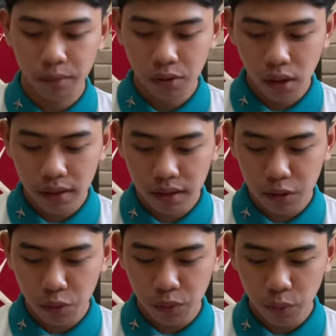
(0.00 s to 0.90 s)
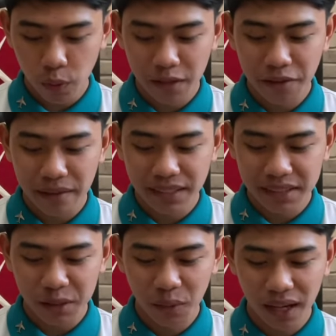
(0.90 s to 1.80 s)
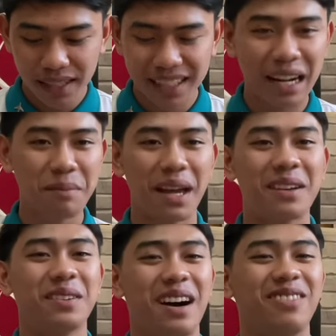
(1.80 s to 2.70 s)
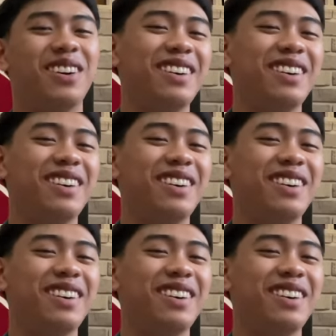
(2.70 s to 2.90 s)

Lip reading: Roll2561, grabe ang guwapo.